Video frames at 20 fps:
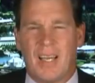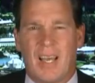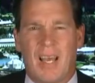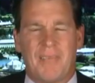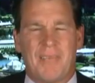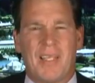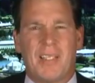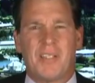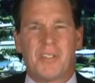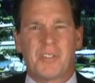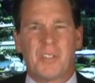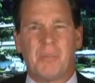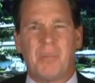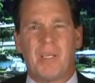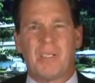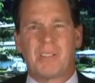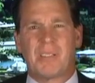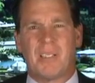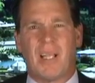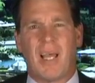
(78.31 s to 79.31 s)
I think there's going to
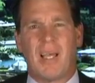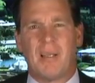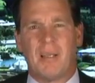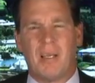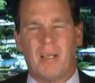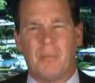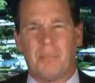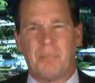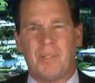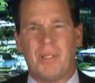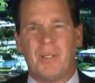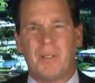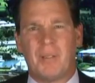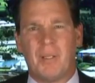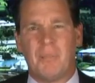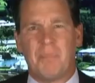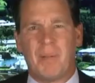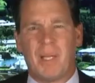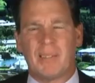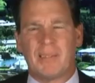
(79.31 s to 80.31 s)
be a slight uh,
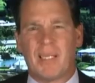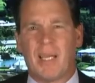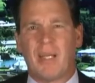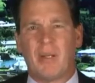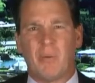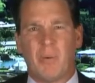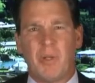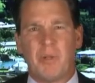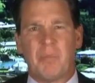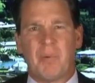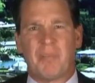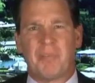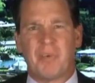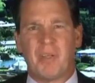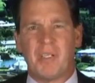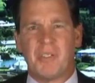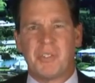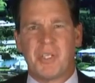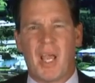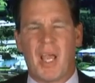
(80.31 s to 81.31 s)
political impact. I agree with my
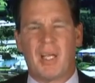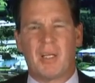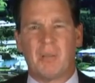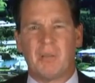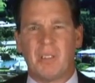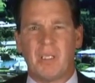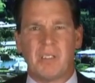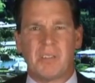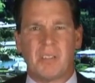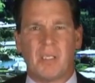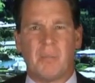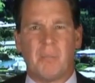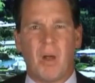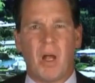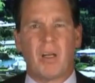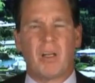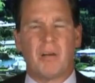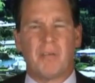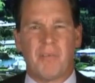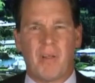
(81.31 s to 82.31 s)
friend Jack on this that
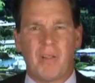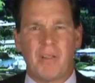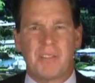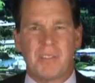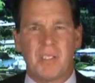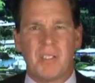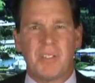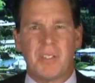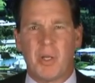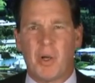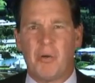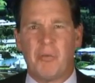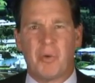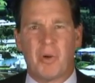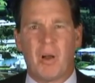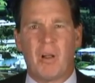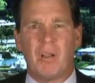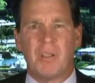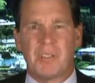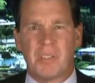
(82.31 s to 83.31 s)
mm-hmm. volatility
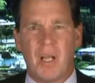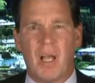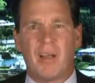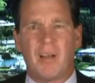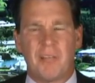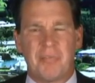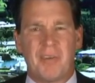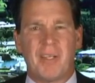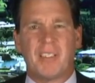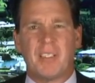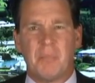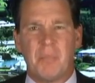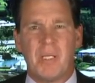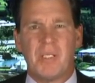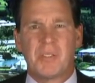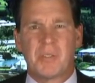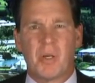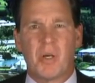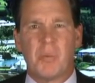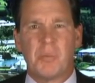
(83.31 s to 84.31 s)
overall is not going to affect the
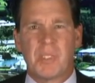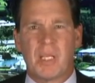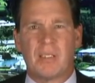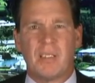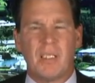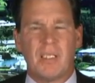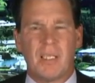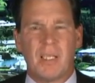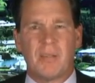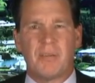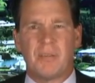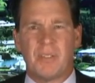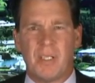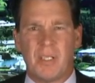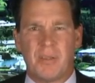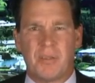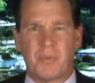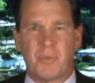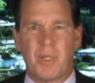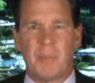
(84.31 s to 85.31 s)
midterms. I think that
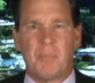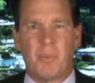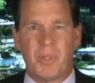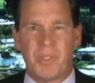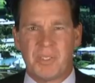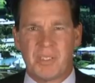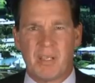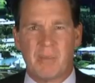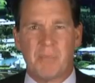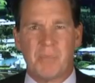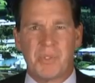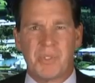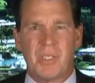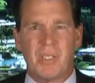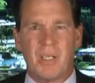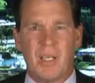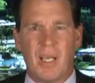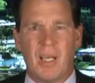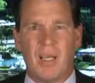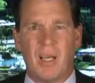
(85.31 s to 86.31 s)
the
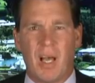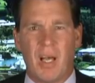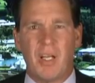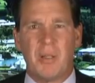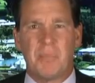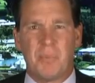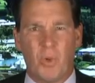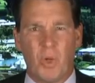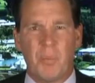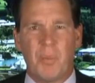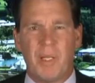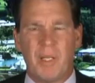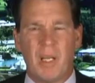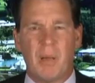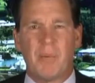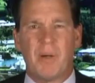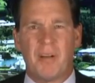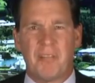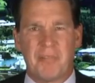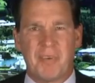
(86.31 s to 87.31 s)
3.7% uh, unemployment
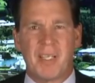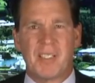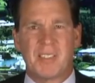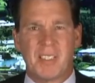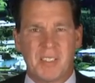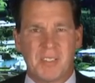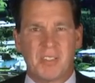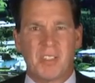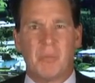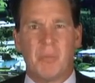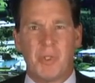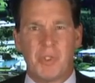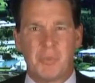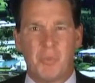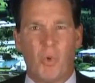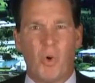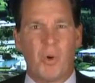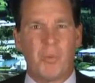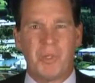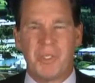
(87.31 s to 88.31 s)
number affects that so much
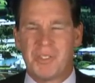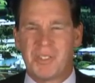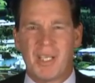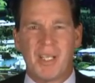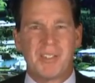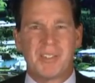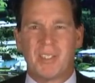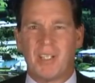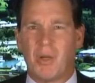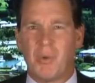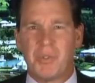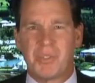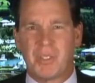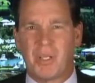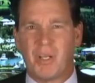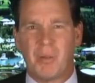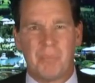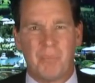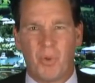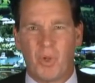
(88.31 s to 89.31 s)
more when you say it's the lowest
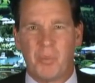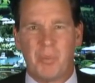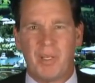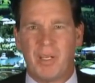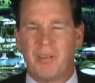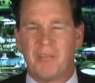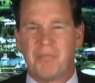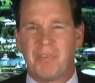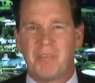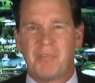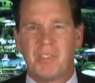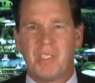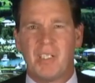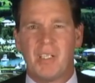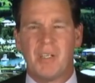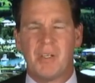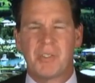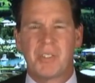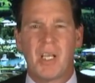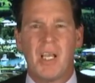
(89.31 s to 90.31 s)
unemployment in 50
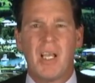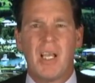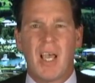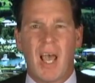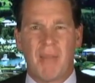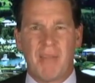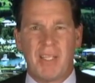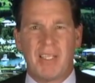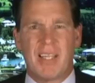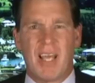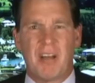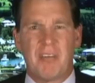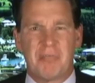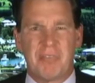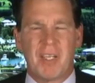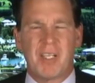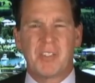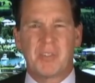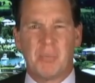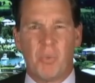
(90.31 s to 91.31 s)
years. Okay. I think that
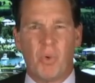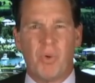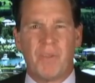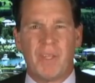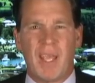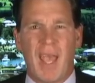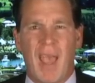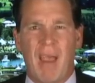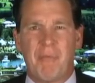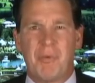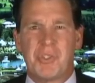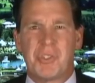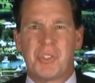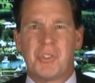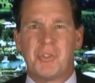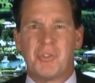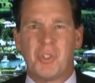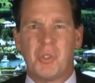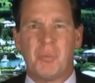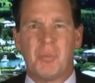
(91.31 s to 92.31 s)
affects more the average
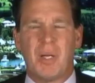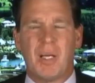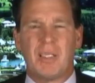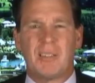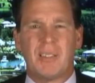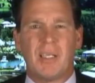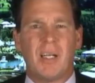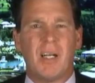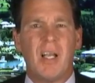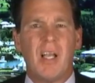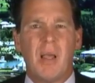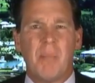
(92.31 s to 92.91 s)
consumer out there,